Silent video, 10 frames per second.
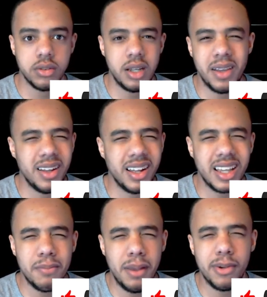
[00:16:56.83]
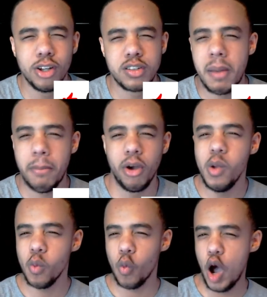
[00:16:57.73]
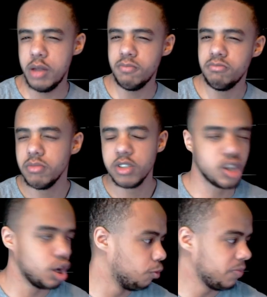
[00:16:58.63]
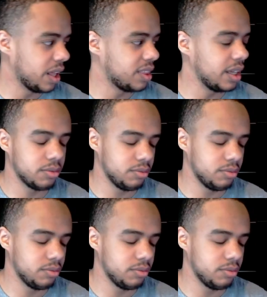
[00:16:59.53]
and I think it maybe goes up by 0.1. So I think